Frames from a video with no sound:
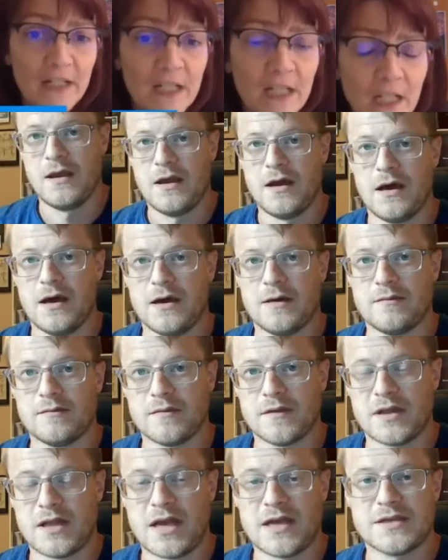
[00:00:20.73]

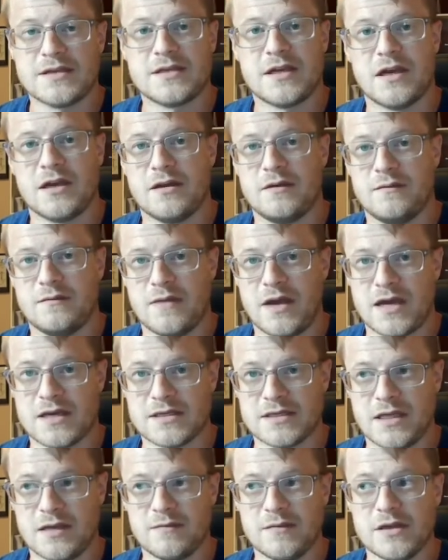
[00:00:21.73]
Classtime has let
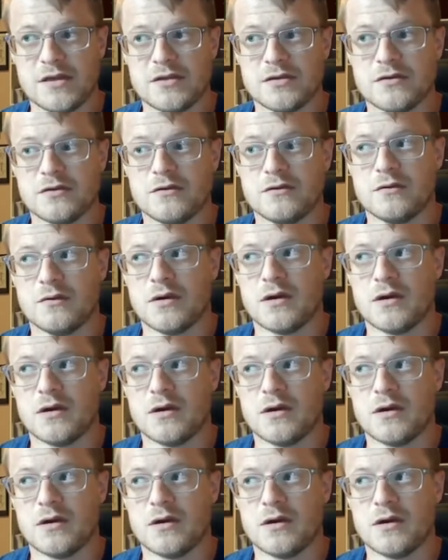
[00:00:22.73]
me do